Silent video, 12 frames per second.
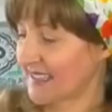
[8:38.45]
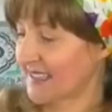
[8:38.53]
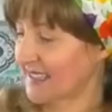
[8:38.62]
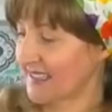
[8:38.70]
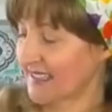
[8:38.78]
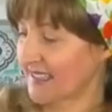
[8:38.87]

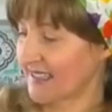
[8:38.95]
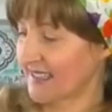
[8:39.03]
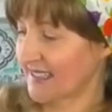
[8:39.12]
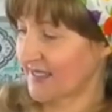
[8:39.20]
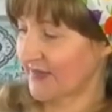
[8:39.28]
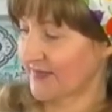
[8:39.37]

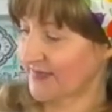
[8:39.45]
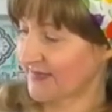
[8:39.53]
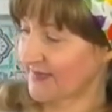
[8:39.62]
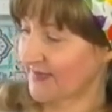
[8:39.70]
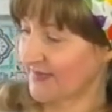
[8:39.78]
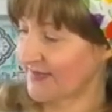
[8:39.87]

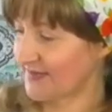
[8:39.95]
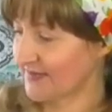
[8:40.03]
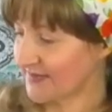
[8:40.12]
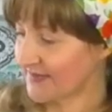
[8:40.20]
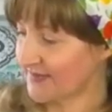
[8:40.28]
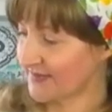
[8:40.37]

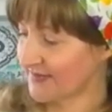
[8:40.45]
(silence)